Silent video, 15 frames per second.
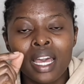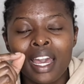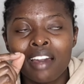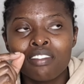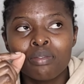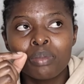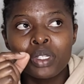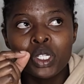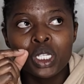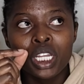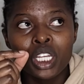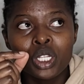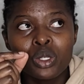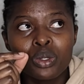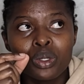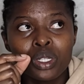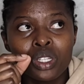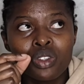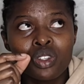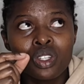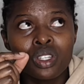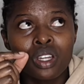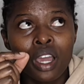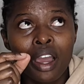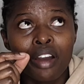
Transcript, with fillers: I have been trying to reach